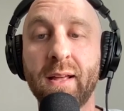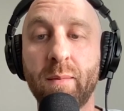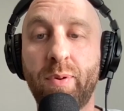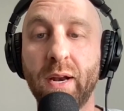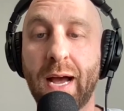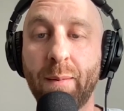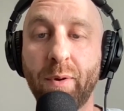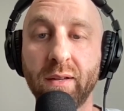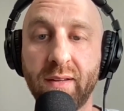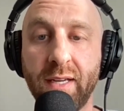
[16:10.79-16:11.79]
but I'm
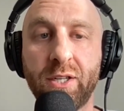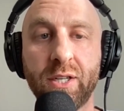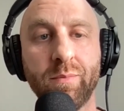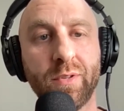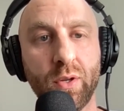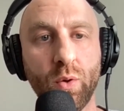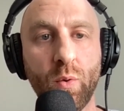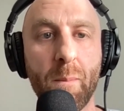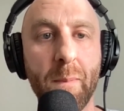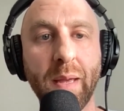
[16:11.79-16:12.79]
going to teach him
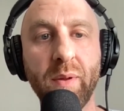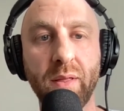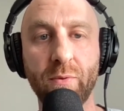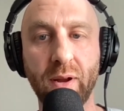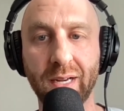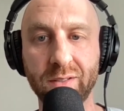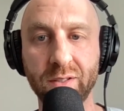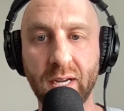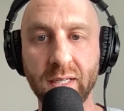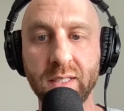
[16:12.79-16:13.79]
2, maybe 3
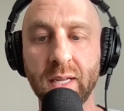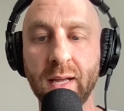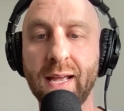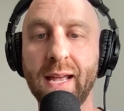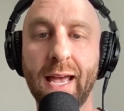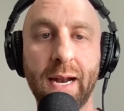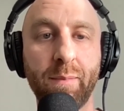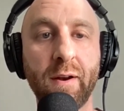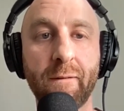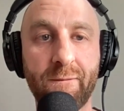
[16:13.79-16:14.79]
exercises, and
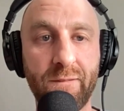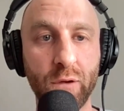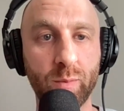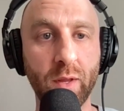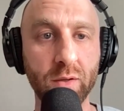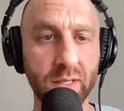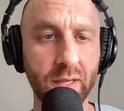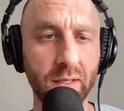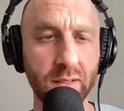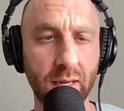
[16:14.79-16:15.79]
I'm going to film those
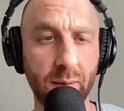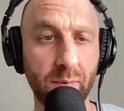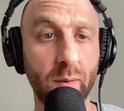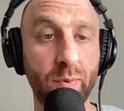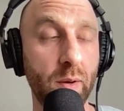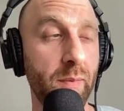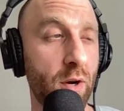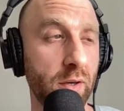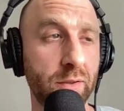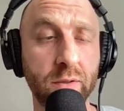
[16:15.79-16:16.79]
things, and I'm going to put them in
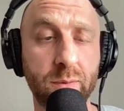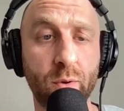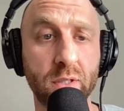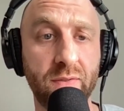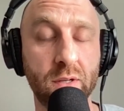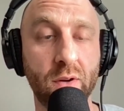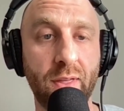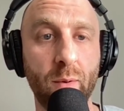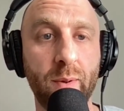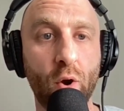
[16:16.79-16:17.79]
our True Sports Physical
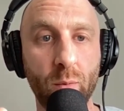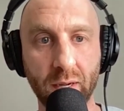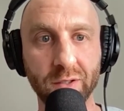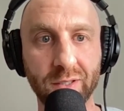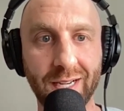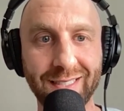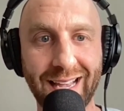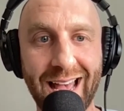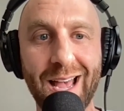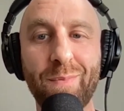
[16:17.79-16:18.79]
Therapy home exercise
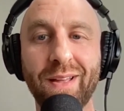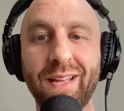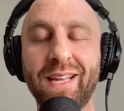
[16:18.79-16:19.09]
app,